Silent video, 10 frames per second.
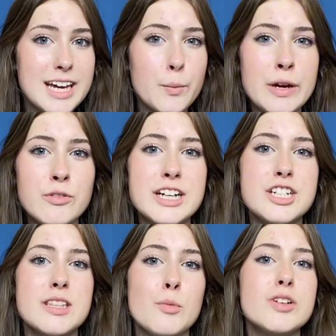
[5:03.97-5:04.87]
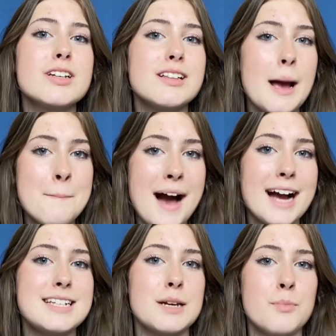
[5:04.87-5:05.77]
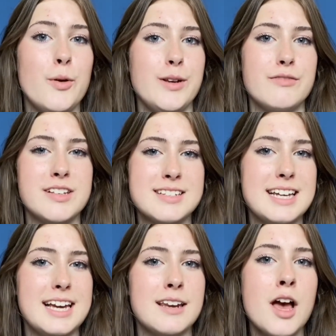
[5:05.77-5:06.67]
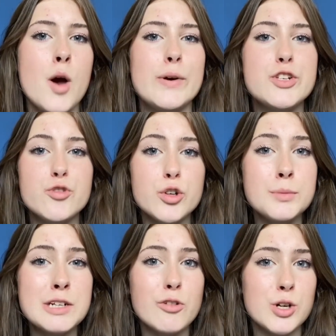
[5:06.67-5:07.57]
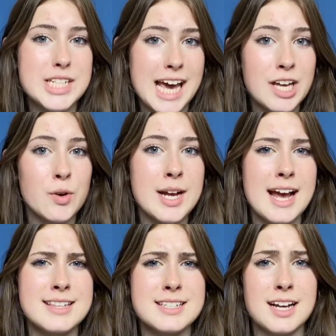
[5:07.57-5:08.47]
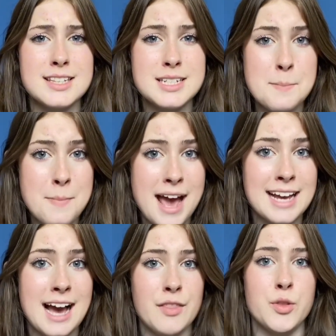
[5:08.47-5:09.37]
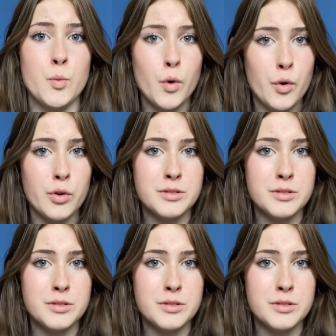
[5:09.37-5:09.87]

we reach the most climactic point of the scene, when Truman grows angry and starts to bang at the wall.